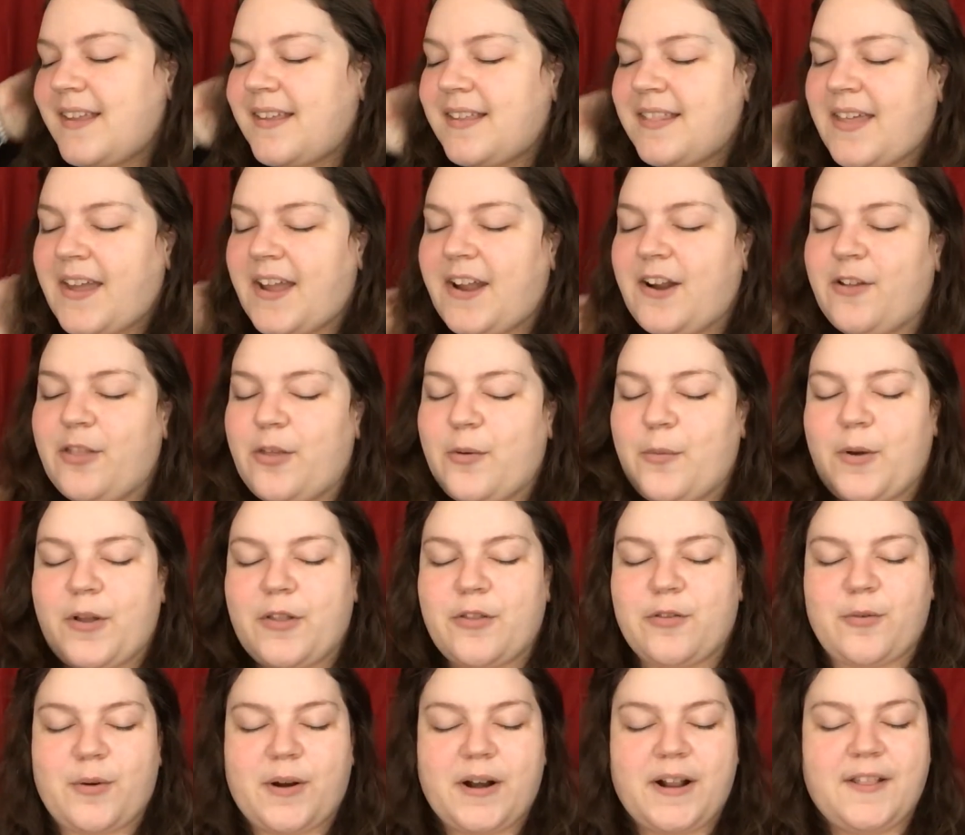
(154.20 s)
They are the
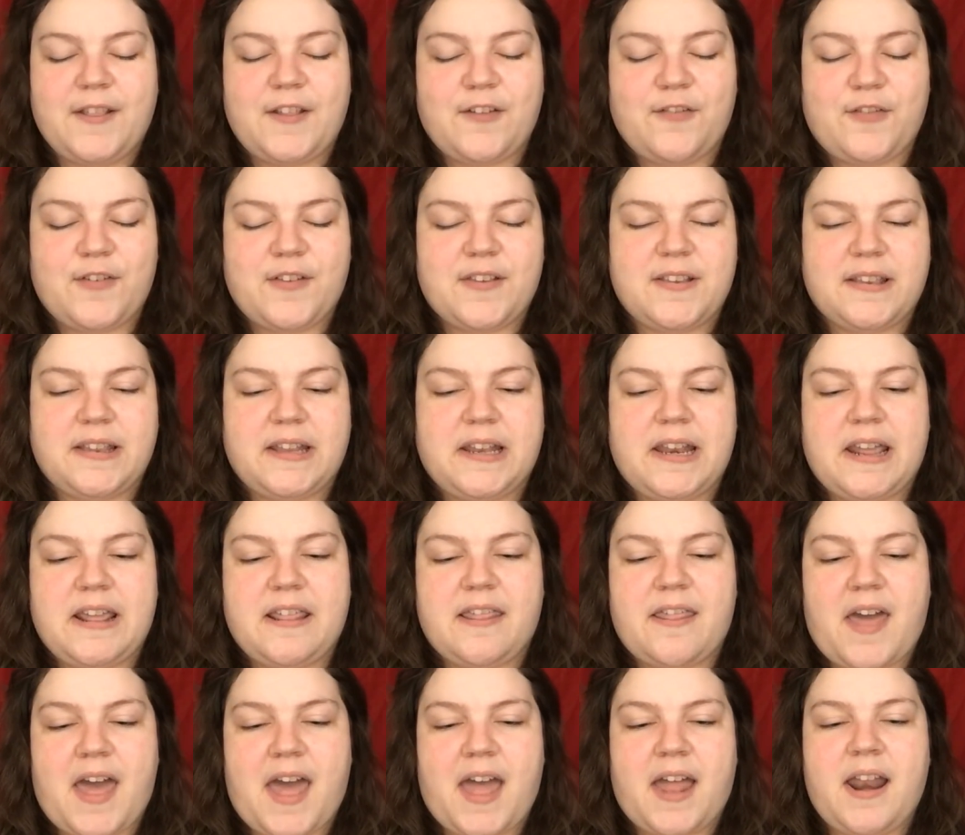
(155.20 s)
ones running the
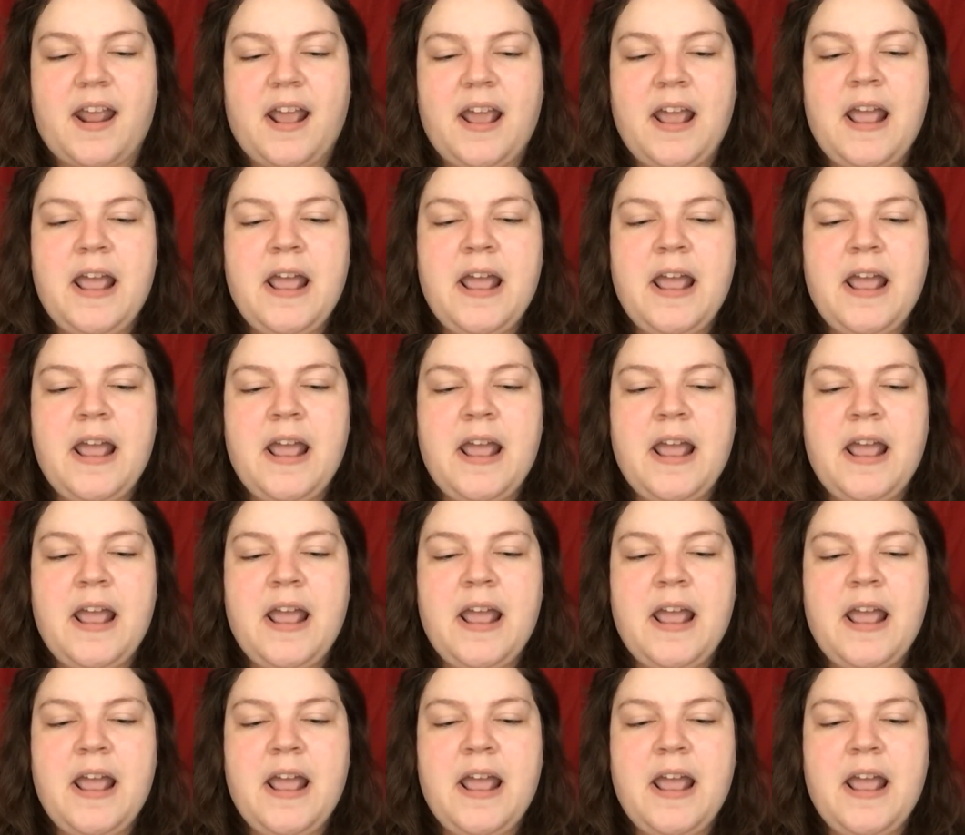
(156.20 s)
facility that